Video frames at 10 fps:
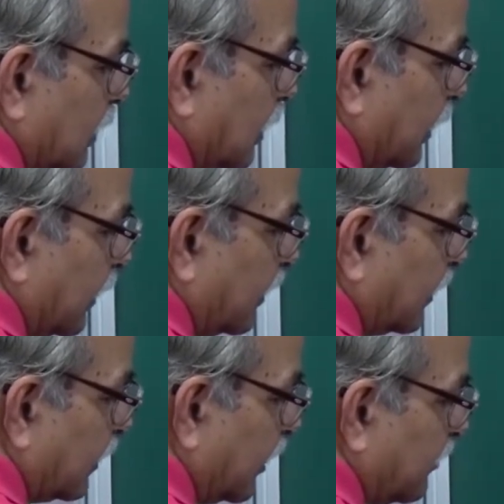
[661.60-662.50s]

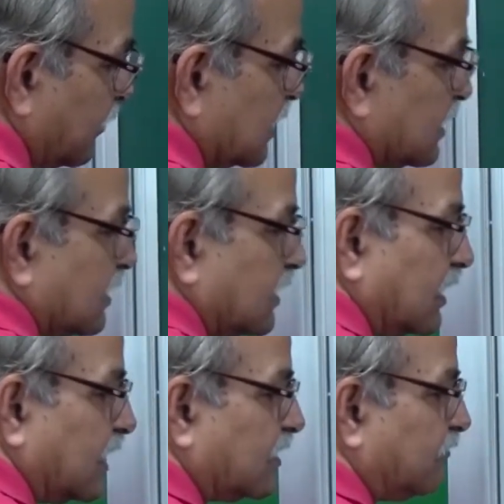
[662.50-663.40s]
chi ms
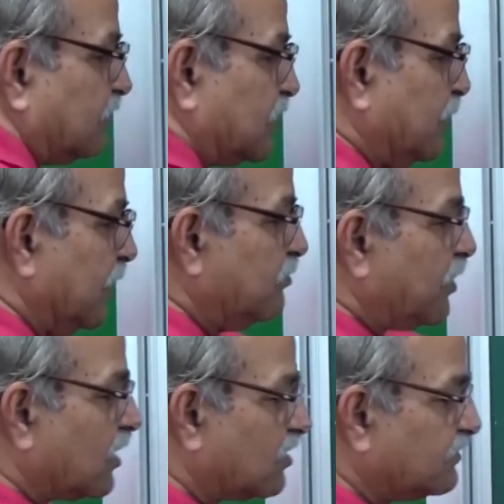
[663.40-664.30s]
as the spin
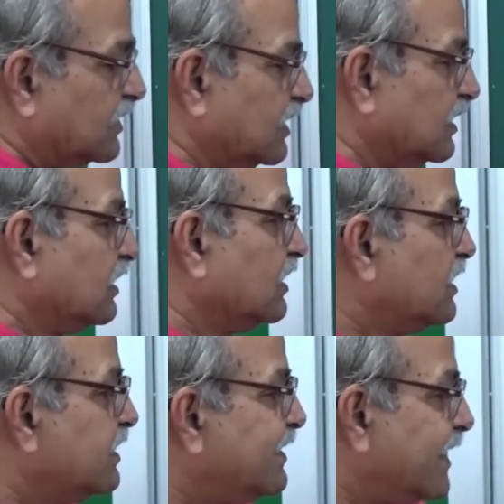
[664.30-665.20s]
part of the
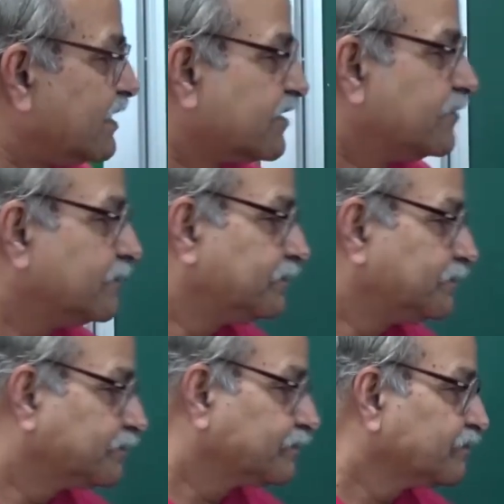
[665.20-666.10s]
state.
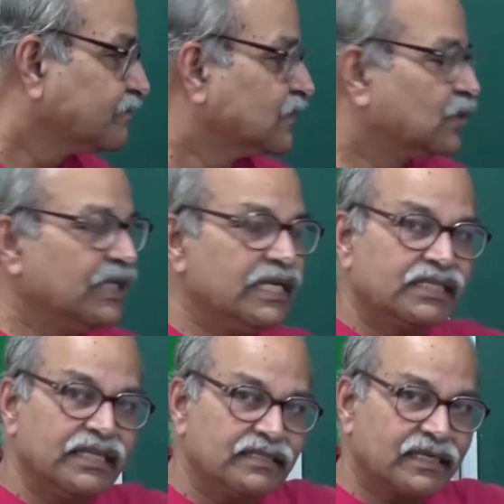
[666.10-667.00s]
So these
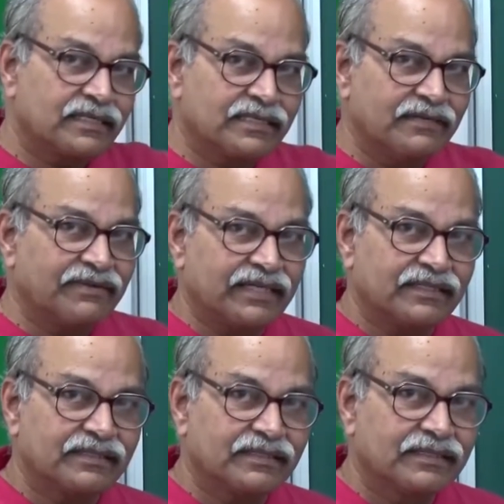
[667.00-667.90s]
things are still
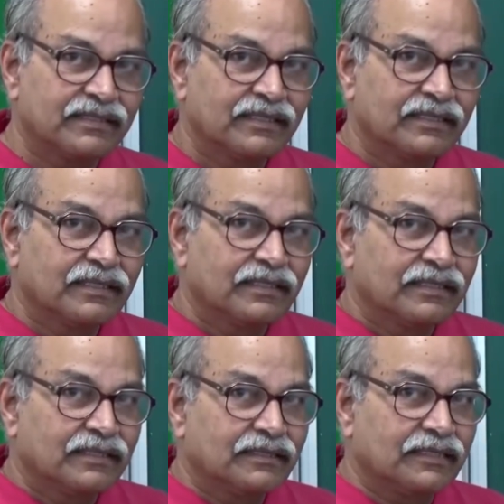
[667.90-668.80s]
valid.
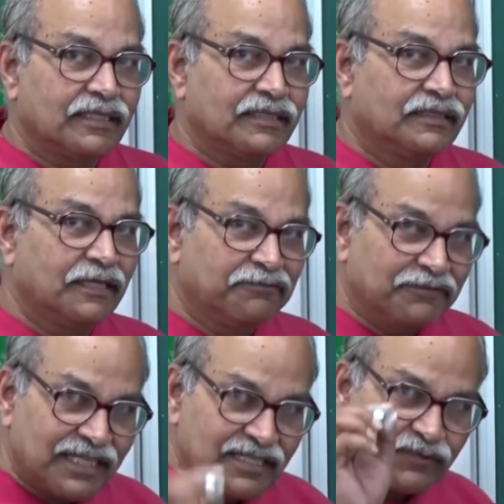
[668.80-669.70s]
The
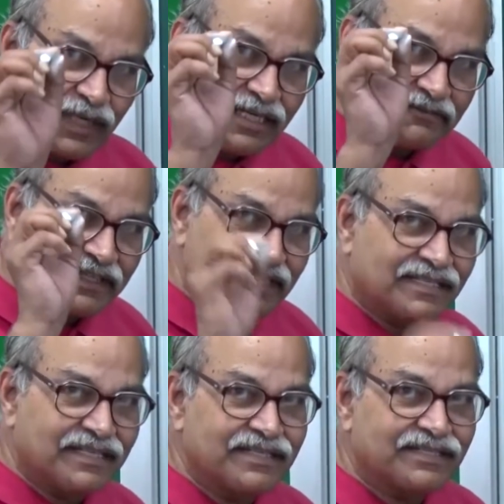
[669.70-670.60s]
difference, one
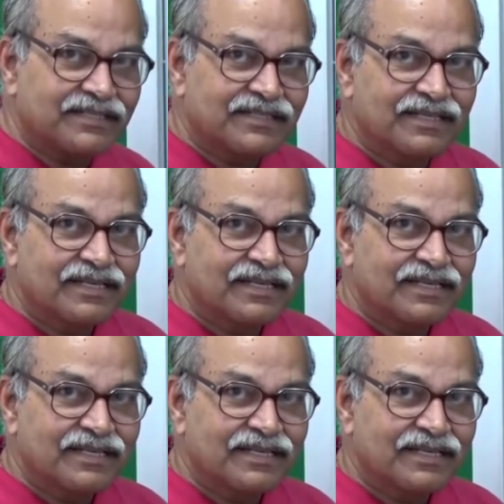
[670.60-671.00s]
difference is